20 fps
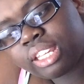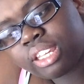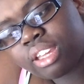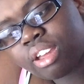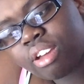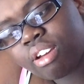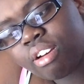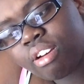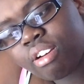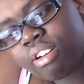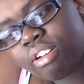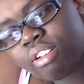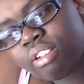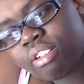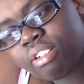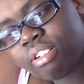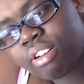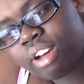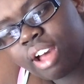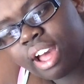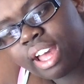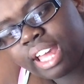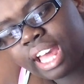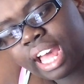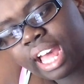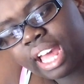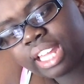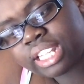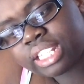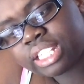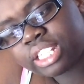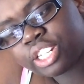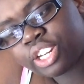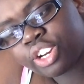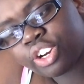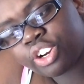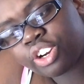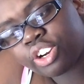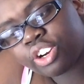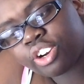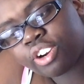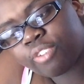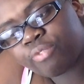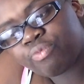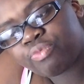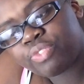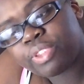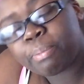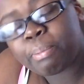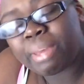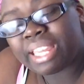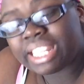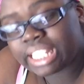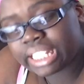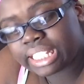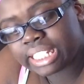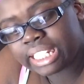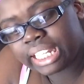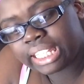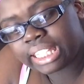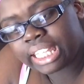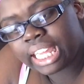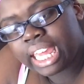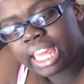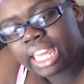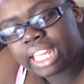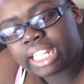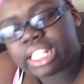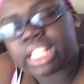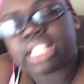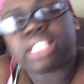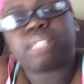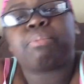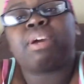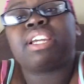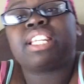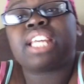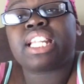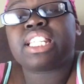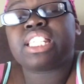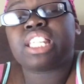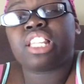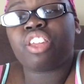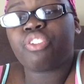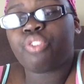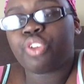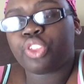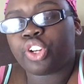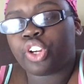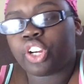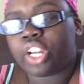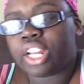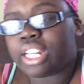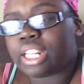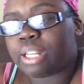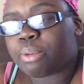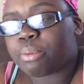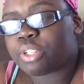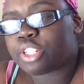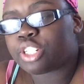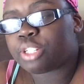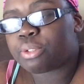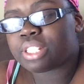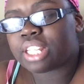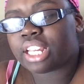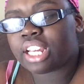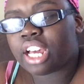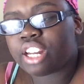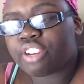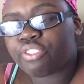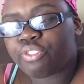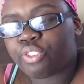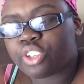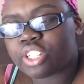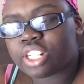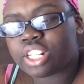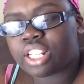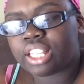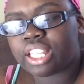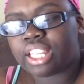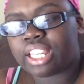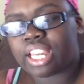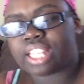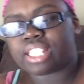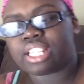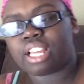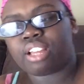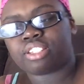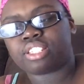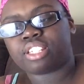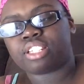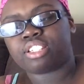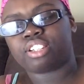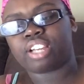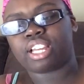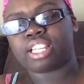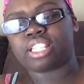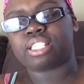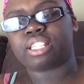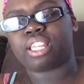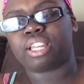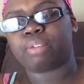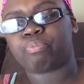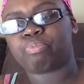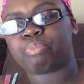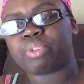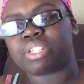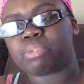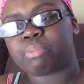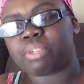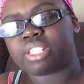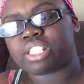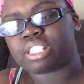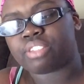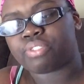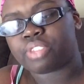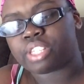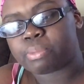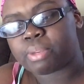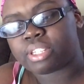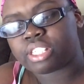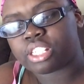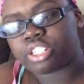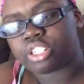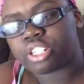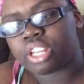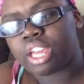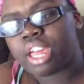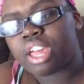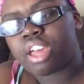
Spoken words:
yo, I asked her May 16th, does my dad still live with her? And she was like, unfortunately, yes. I'll send you guys, like, bits and pieces of this message.